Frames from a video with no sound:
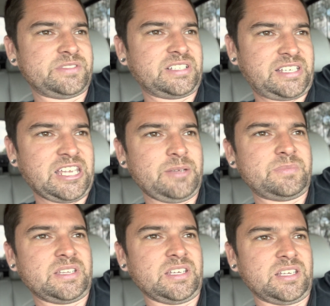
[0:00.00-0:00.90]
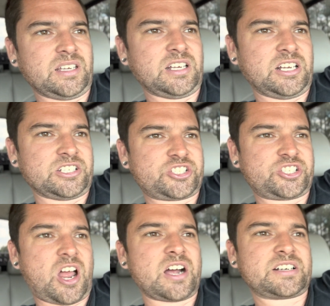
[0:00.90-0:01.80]
to keep the
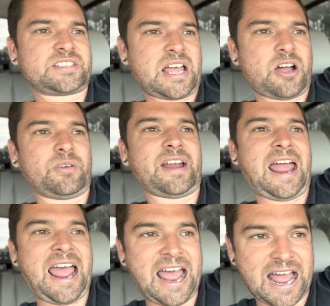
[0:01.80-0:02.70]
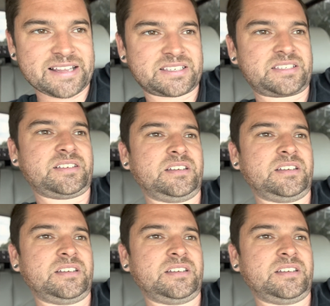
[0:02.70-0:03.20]
shock tower hats